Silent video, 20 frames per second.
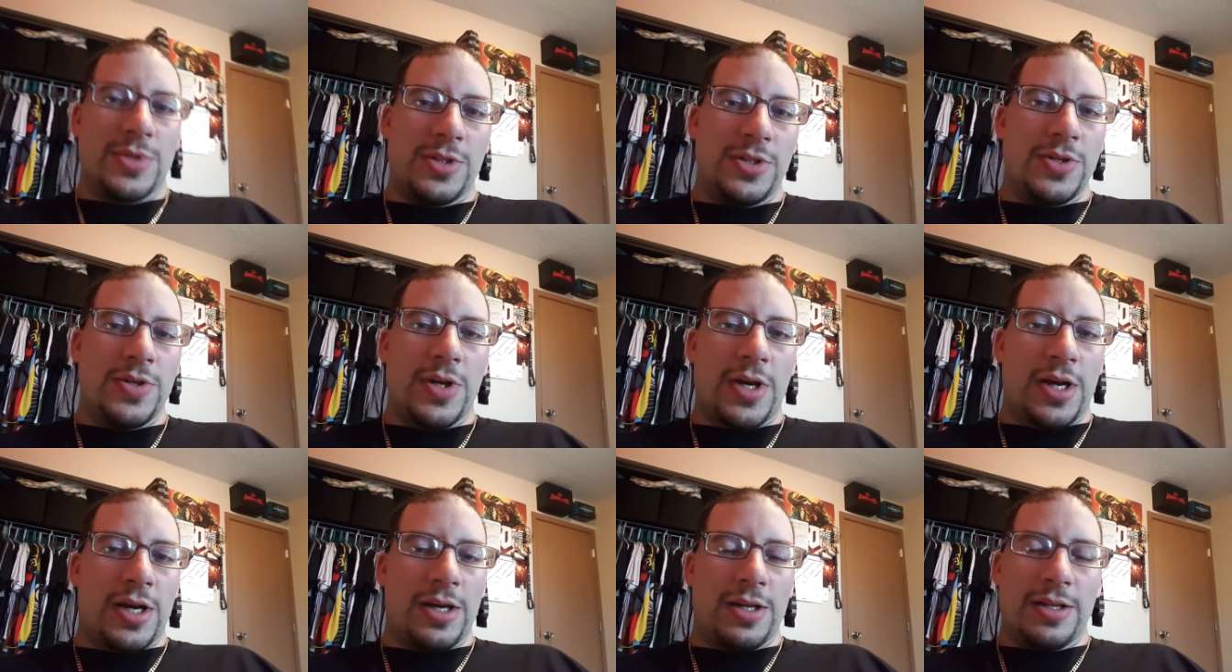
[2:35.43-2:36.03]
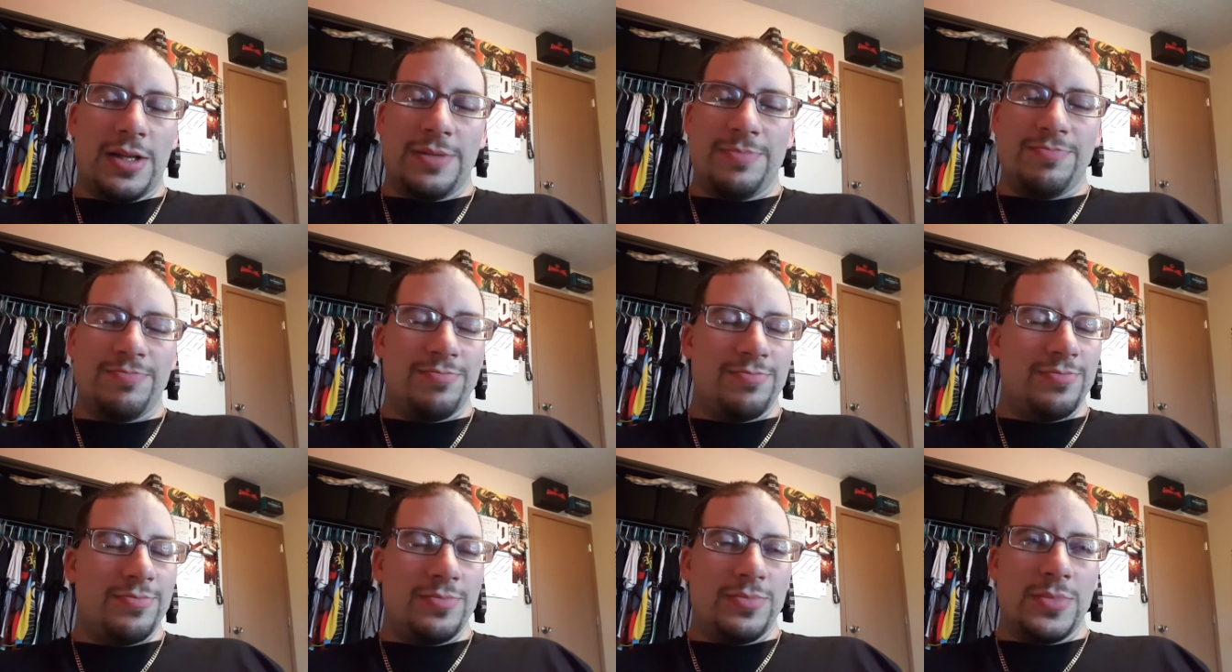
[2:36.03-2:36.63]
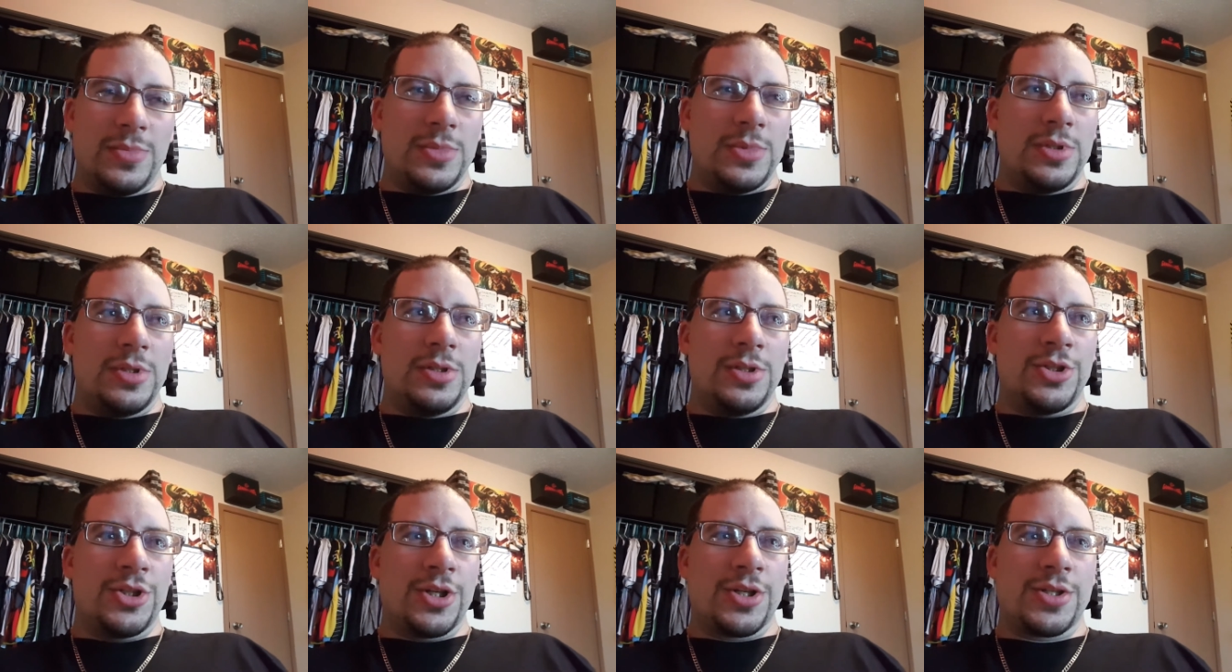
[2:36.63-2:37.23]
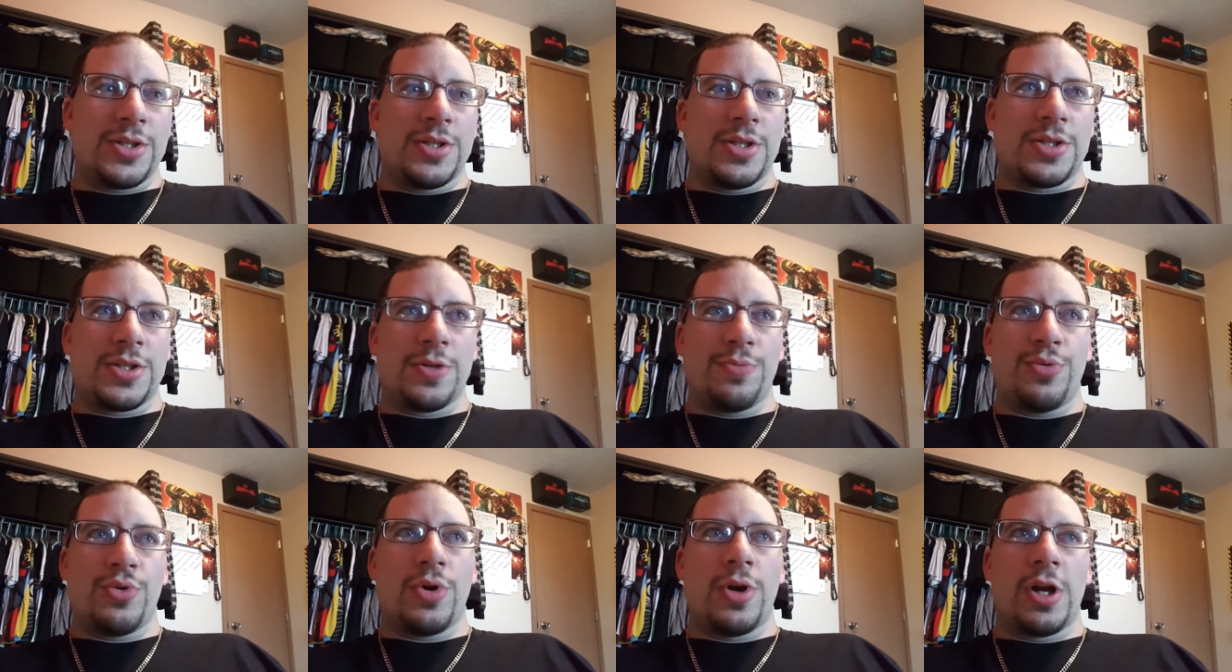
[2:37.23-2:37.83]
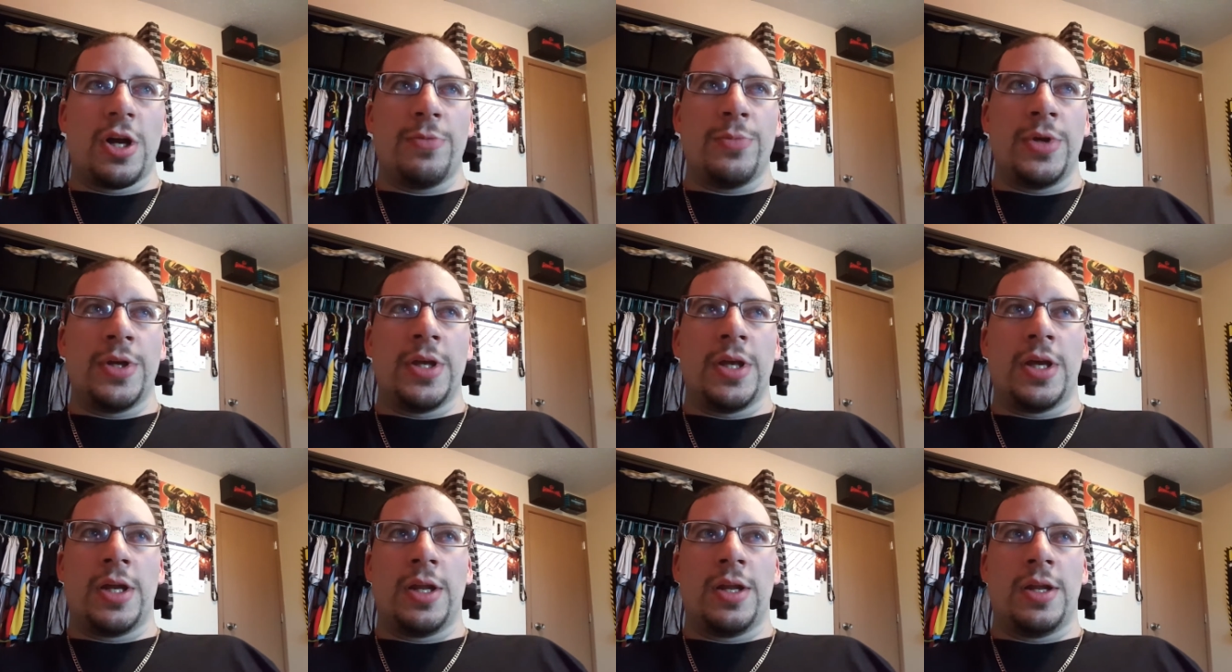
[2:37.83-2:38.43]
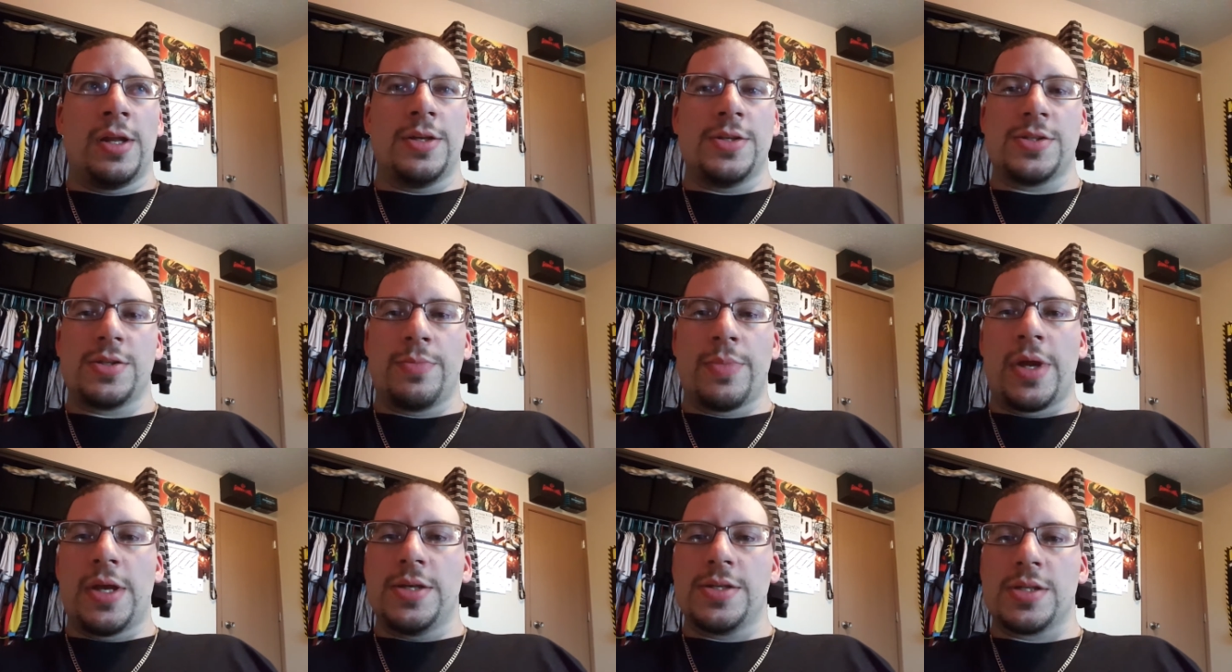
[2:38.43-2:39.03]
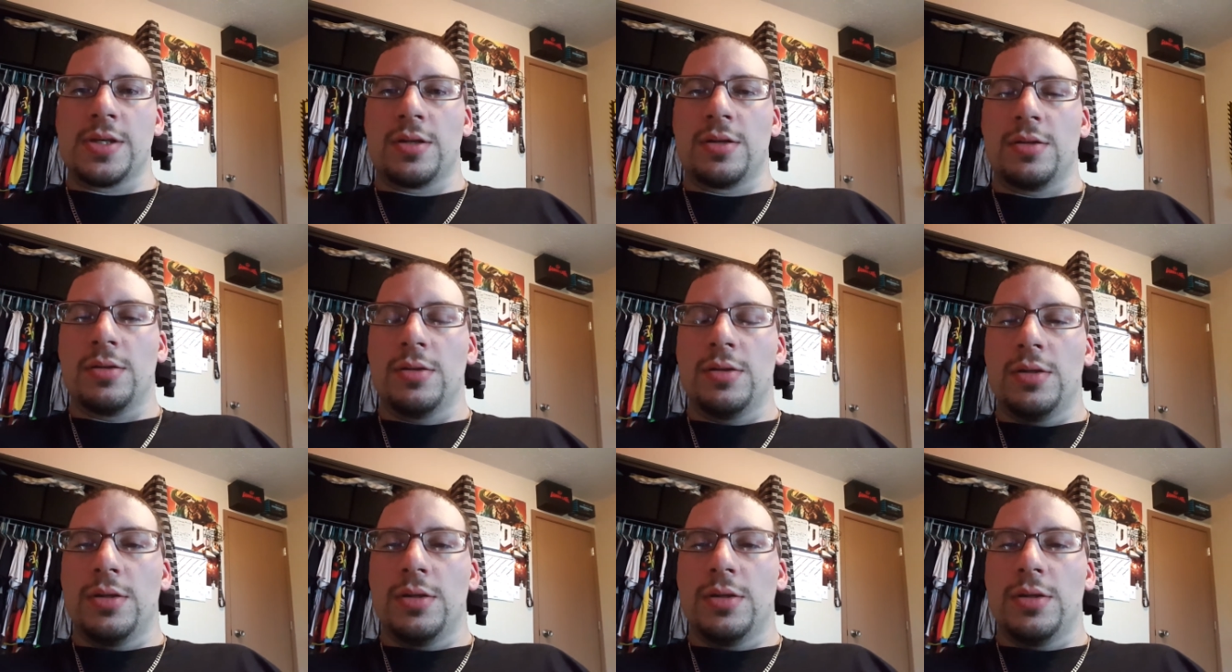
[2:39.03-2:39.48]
You got just the support I've been getting is amazing.